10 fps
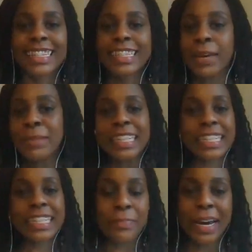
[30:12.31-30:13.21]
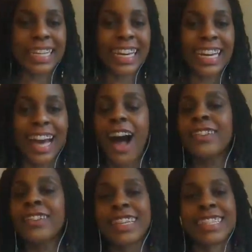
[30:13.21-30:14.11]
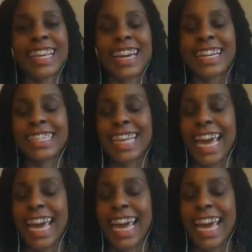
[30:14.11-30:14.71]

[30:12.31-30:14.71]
stimulus money, all of these things.